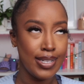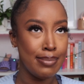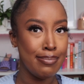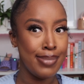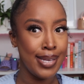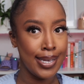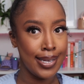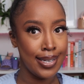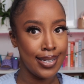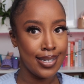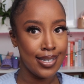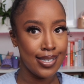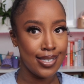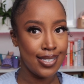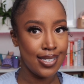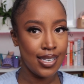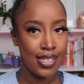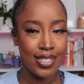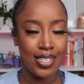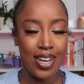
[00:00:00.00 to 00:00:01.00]

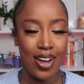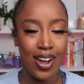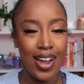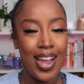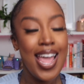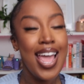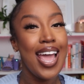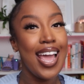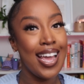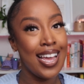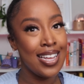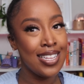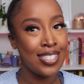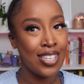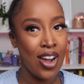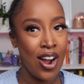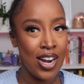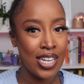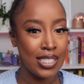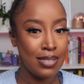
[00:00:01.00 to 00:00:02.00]
Bitch, it's
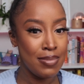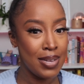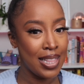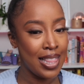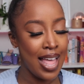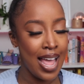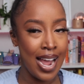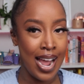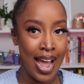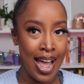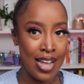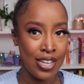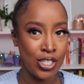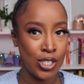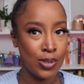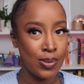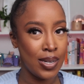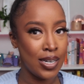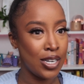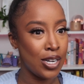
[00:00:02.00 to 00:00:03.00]
hard to be like, I
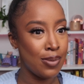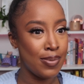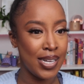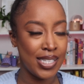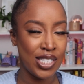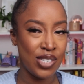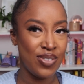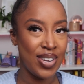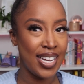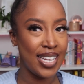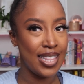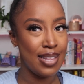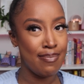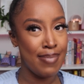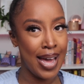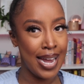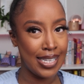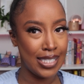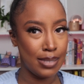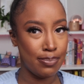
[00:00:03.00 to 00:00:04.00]
just want to go back to regular
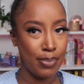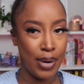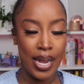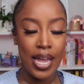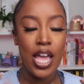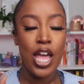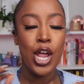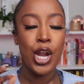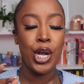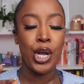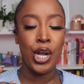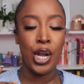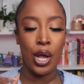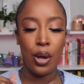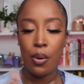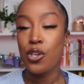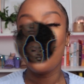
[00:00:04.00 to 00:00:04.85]
body spray. No.